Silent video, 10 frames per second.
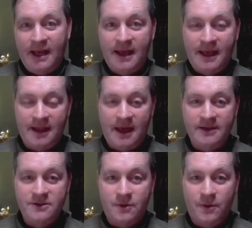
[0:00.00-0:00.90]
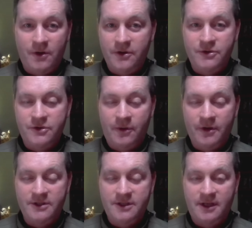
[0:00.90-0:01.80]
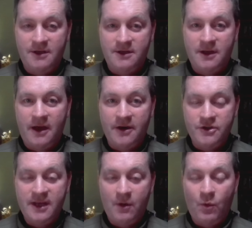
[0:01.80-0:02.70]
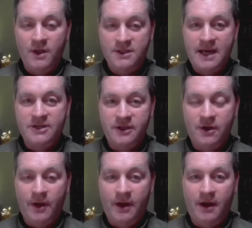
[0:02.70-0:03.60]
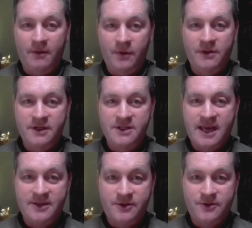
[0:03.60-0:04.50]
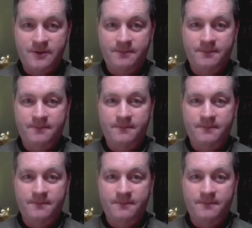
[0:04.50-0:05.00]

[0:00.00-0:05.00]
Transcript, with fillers: at headlines or news stories to understand what's actually going on with disasters.